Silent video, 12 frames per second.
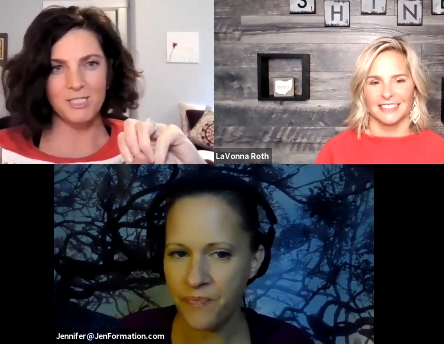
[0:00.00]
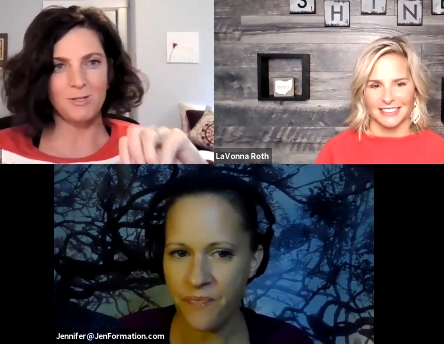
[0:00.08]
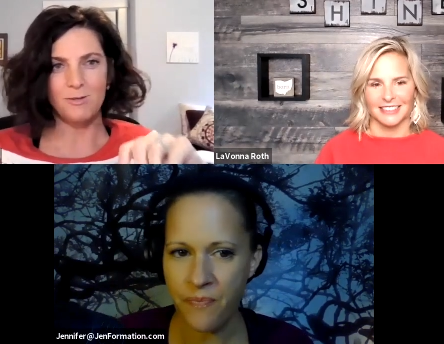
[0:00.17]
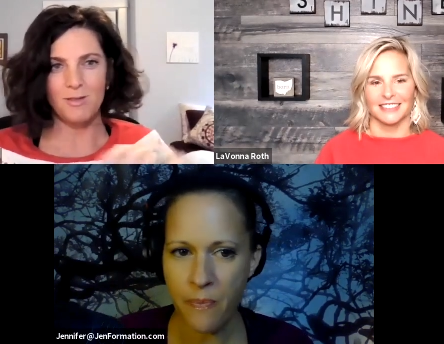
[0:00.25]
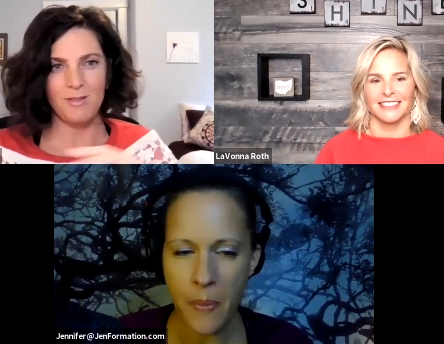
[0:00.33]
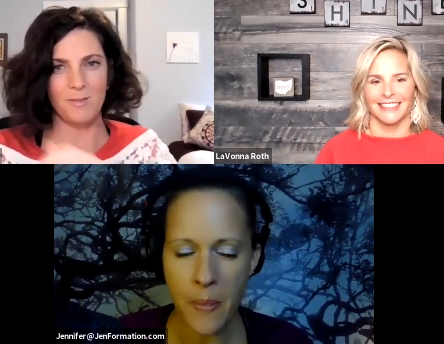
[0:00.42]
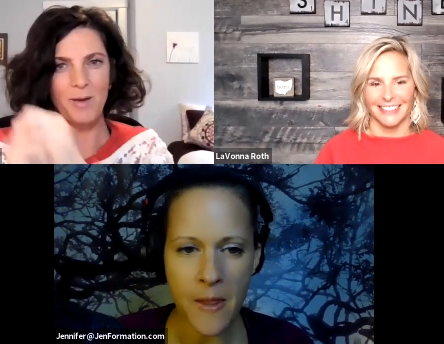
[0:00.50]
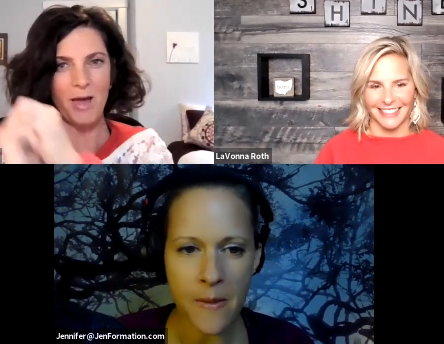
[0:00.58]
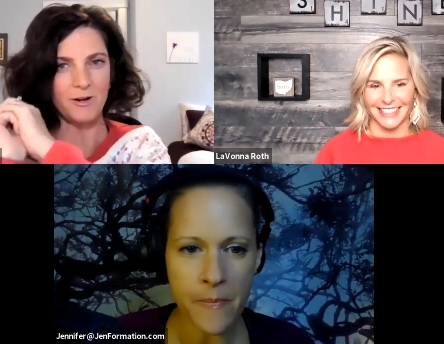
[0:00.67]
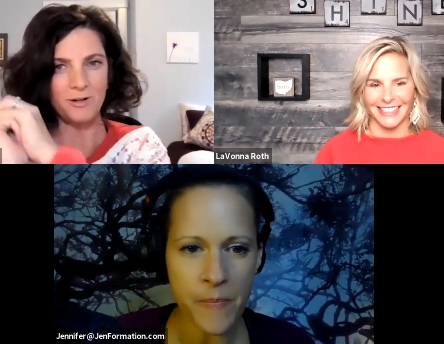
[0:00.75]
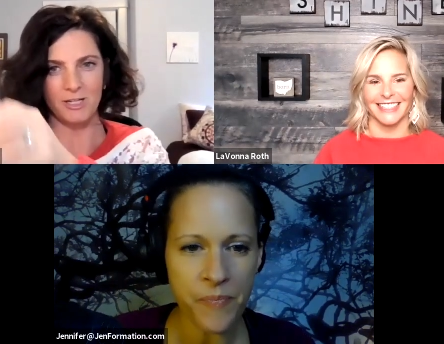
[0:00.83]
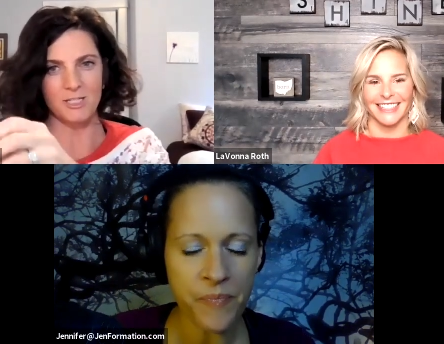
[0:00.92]
Speaker 1: you so that the
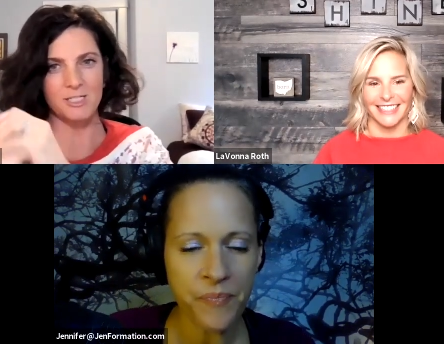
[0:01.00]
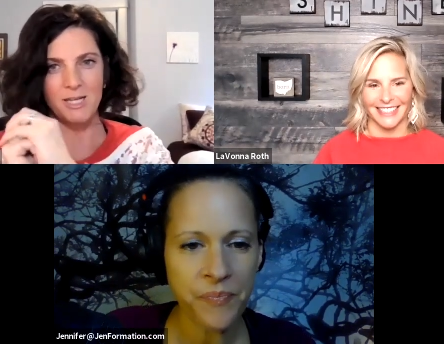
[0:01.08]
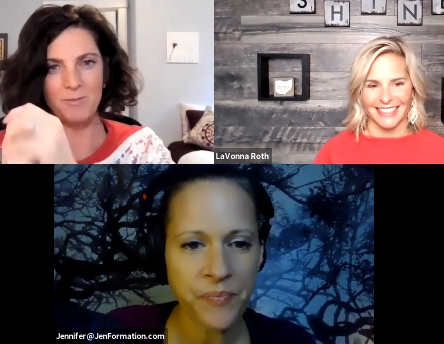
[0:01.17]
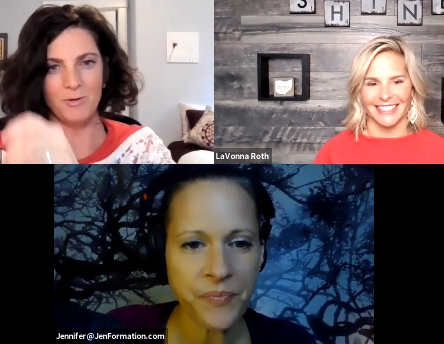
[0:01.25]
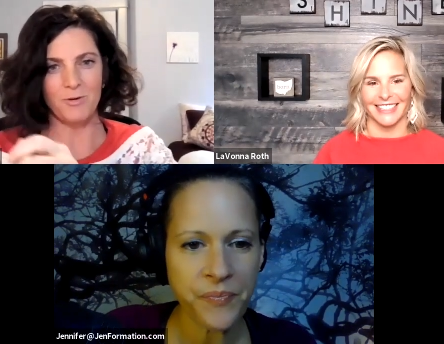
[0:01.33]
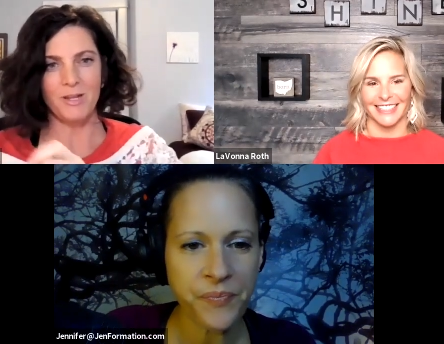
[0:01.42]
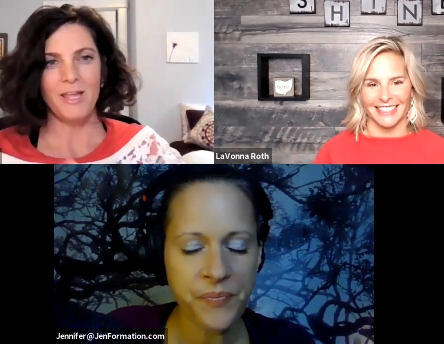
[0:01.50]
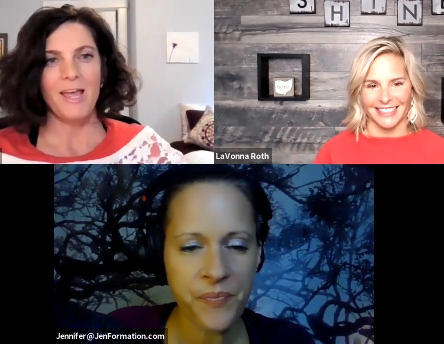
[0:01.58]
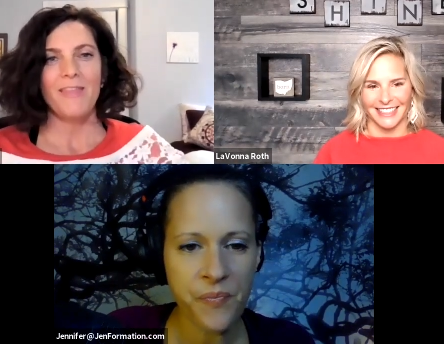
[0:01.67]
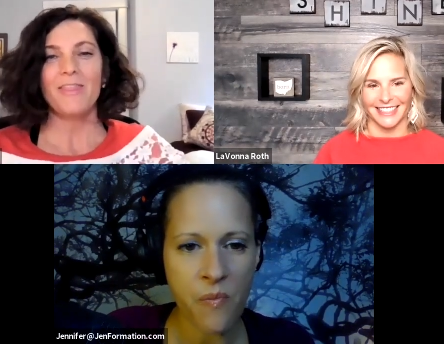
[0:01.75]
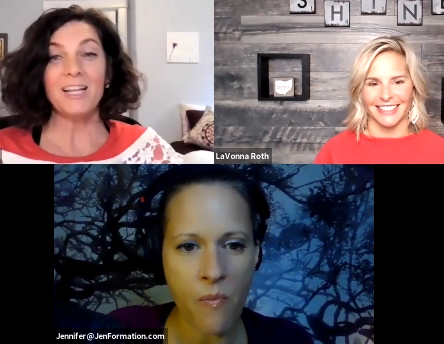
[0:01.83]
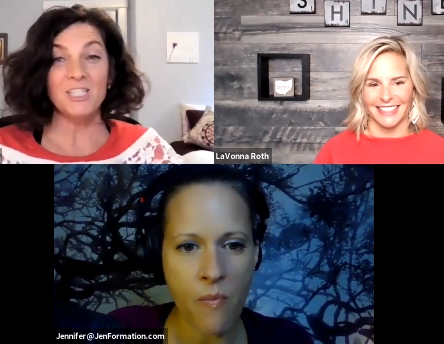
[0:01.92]
batter can just keep going.
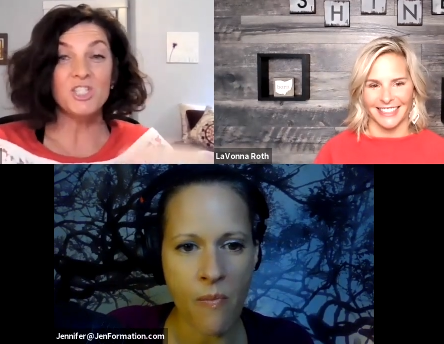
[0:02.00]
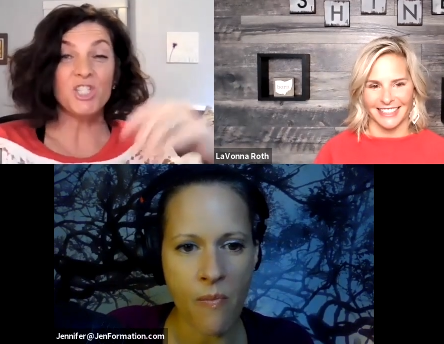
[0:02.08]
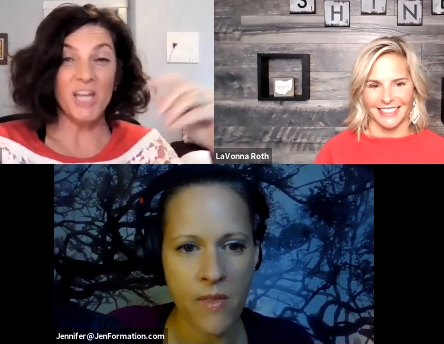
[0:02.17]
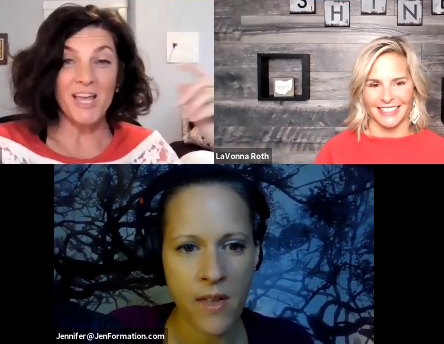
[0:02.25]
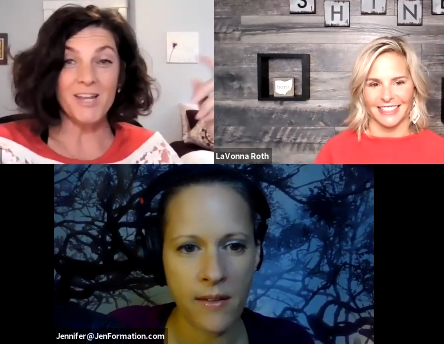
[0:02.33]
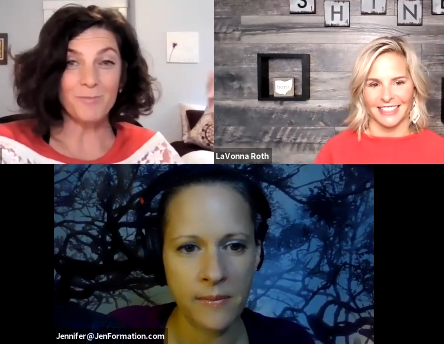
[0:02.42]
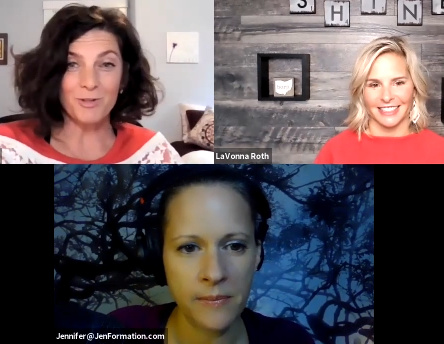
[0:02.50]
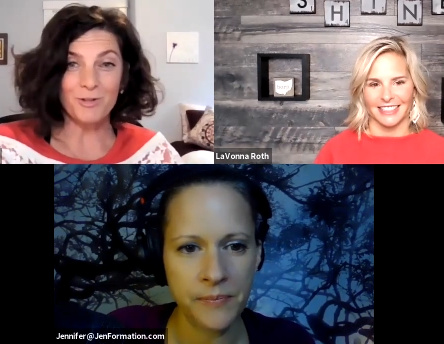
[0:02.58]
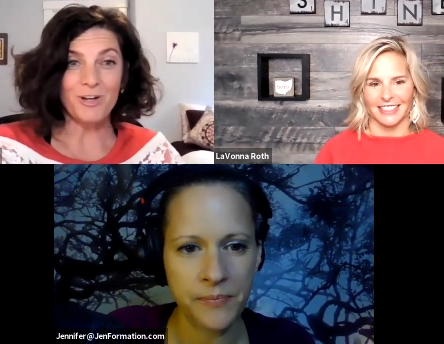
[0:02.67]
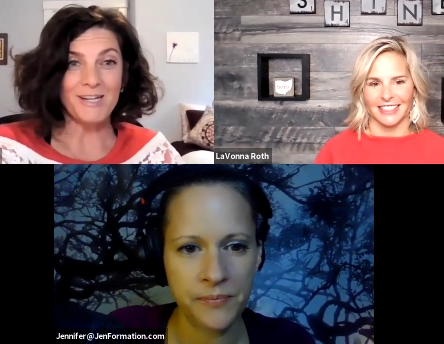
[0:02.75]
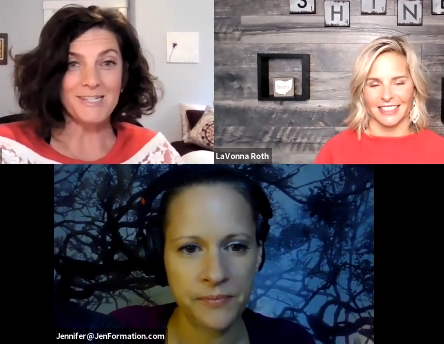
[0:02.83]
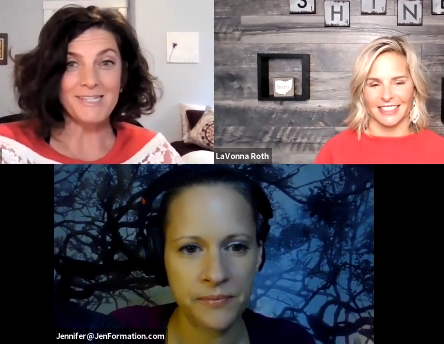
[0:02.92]
That's Jen with her
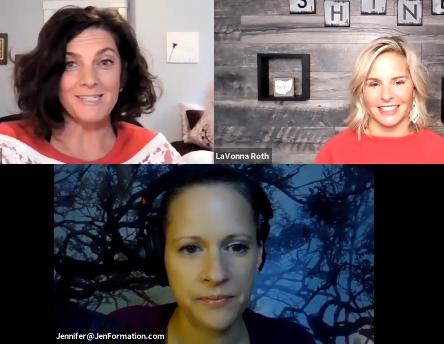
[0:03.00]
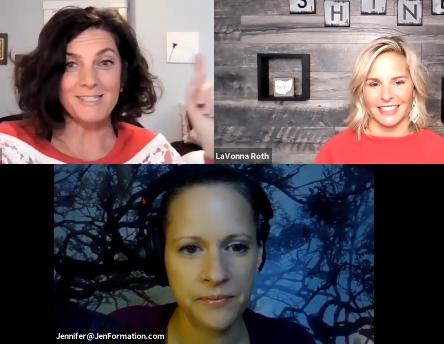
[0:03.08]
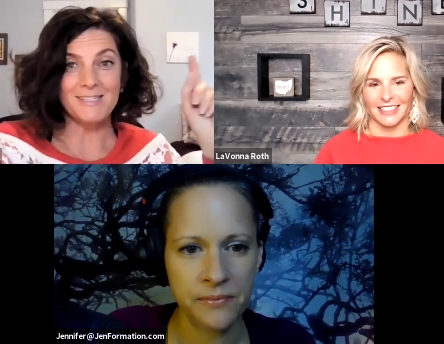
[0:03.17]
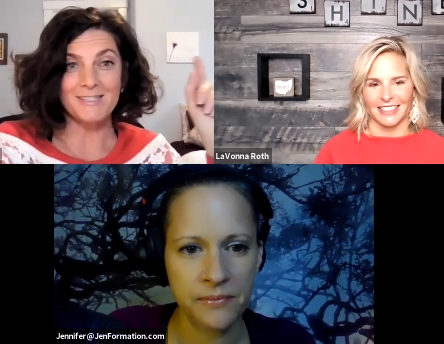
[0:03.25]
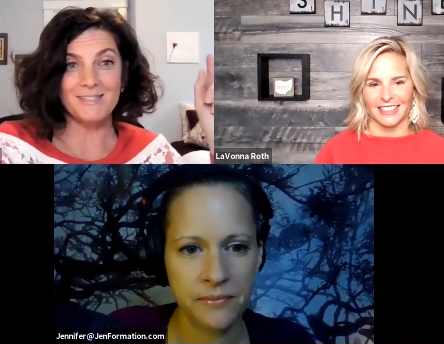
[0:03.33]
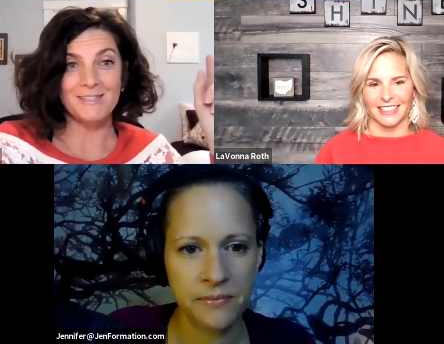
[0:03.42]
ideas.